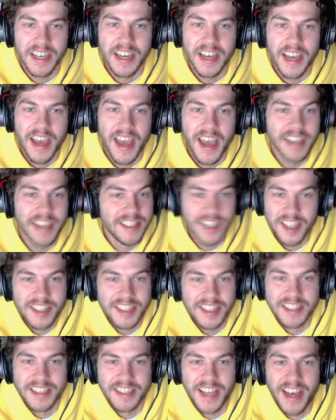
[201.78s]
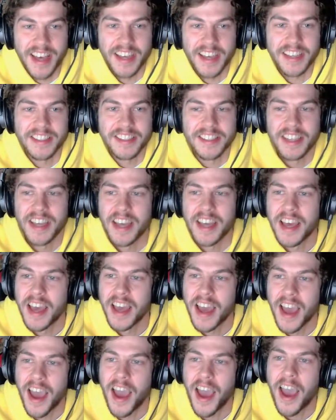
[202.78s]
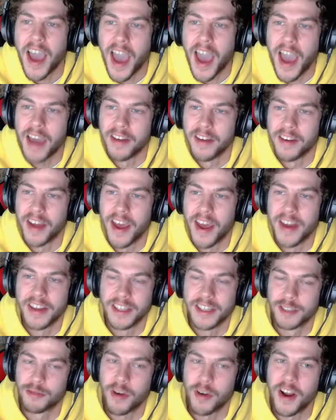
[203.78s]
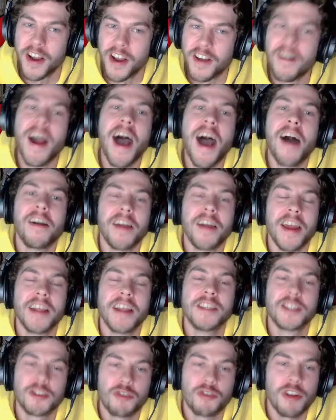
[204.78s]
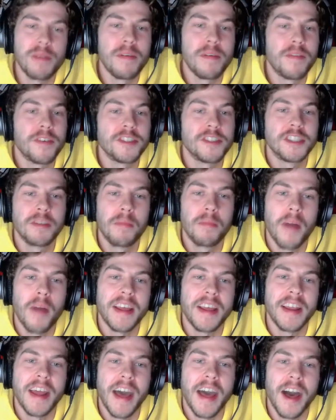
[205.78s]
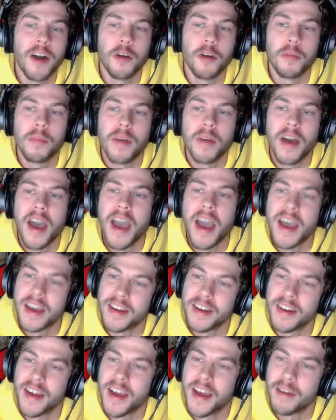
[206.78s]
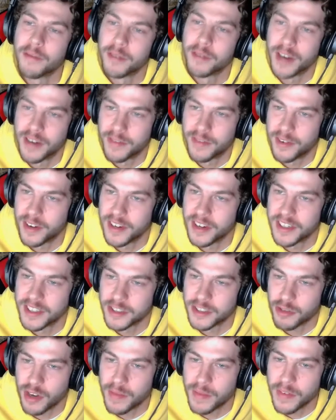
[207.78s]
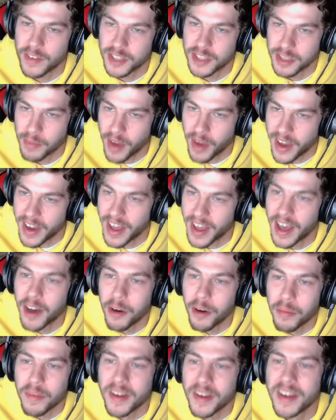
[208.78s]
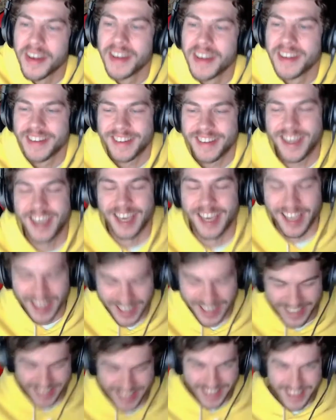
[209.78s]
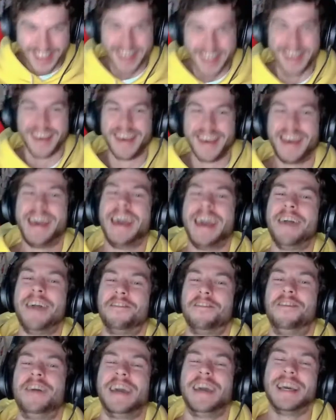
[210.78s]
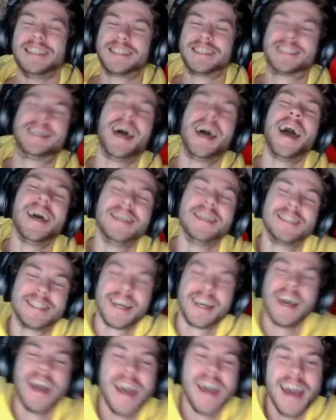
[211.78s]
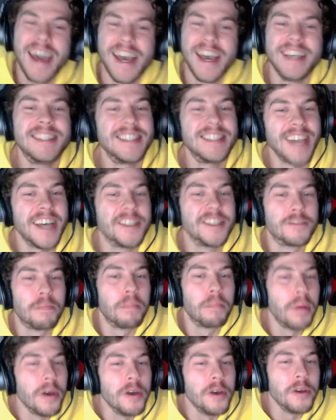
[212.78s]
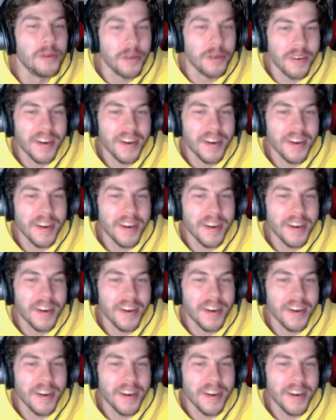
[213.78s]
It's just his legs. And he's running around and he's screaming for somebody to help. And whenever he's screaming for somebody to help, it says Poot